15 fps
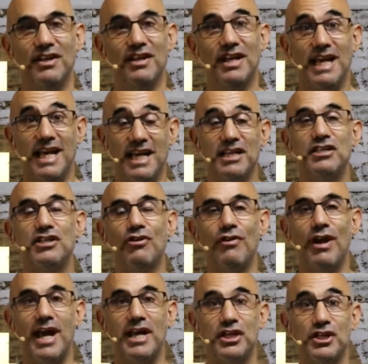His
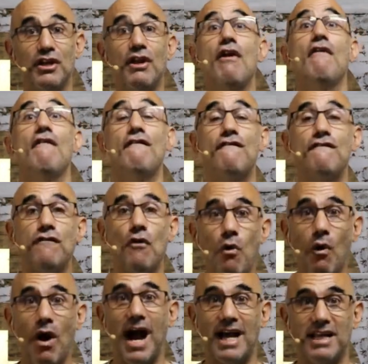creation, for
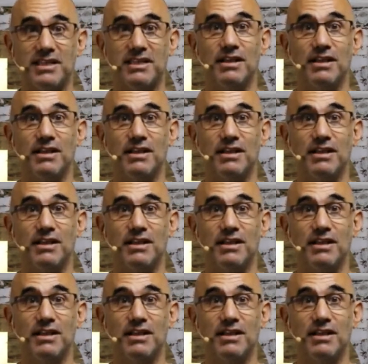us,